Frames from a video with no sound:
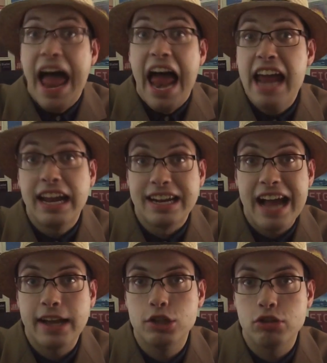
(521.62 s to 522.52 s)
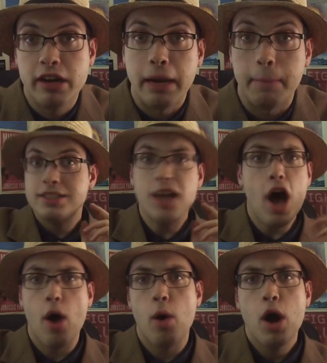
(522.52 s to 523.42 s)
Hey, a guy can dream.
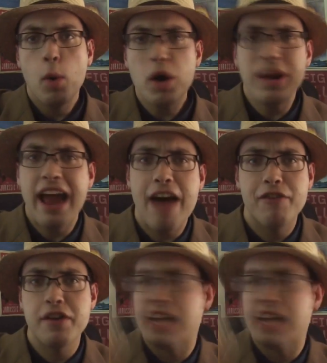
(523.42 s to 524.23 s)
So, what do we have for